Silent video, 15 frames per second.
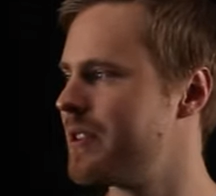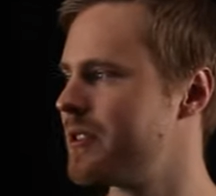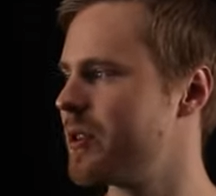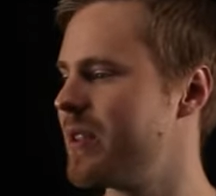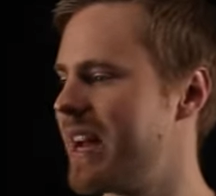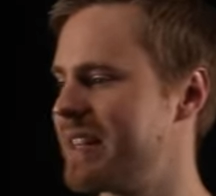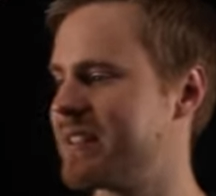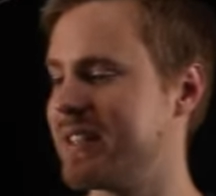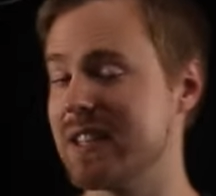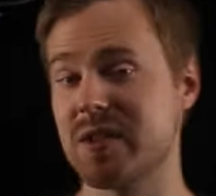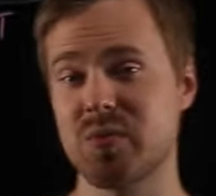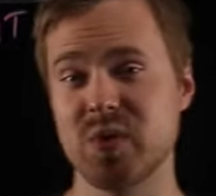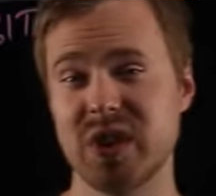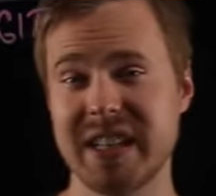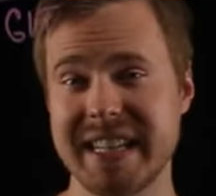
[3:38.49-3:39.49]
So that's
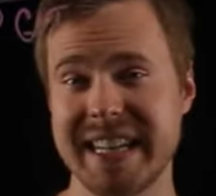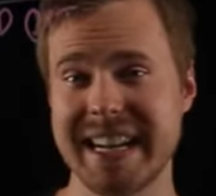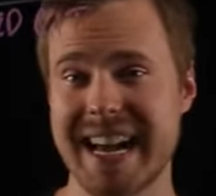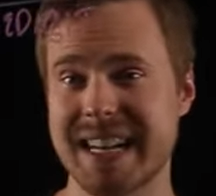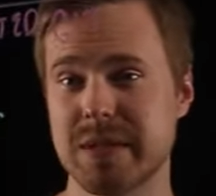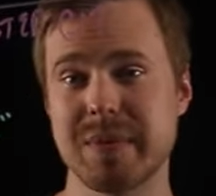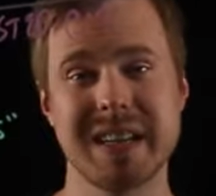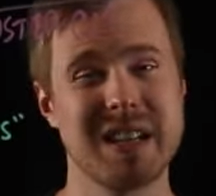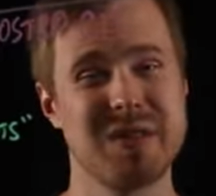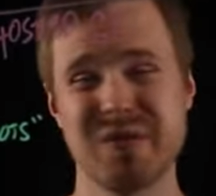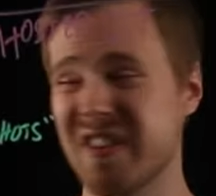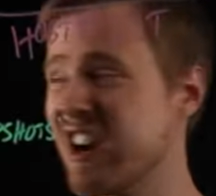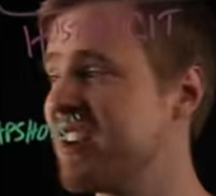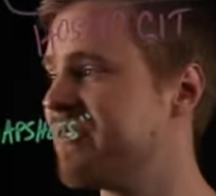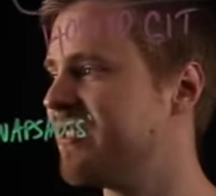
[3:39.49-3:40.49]
a really neat aspect. It's
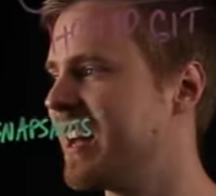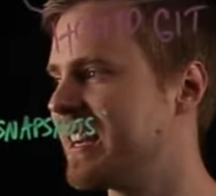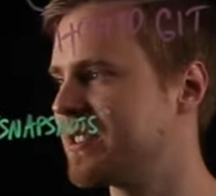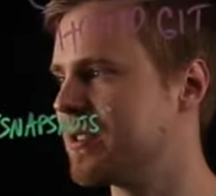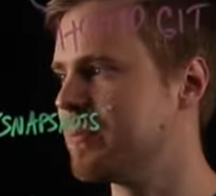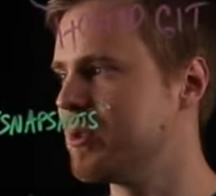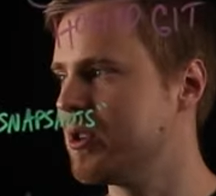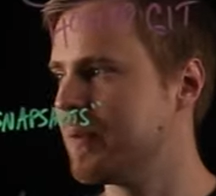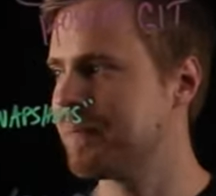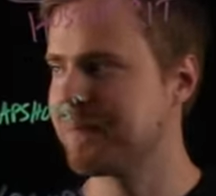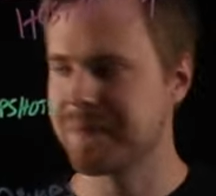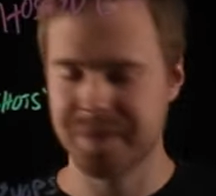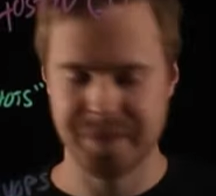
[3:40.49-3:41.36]
very flexible.